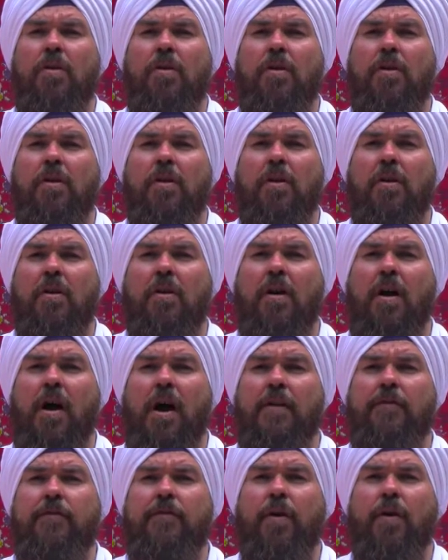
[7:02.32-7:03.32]
or your
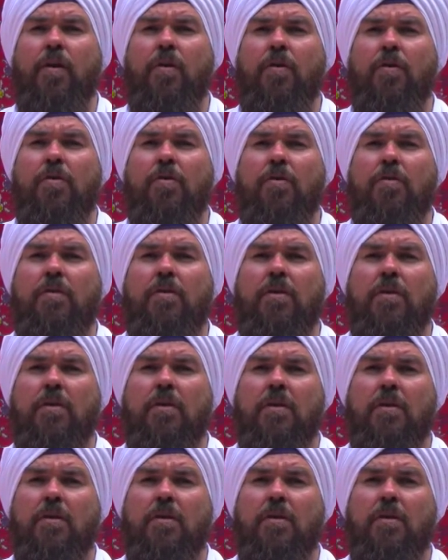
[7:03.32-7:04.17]
iPhone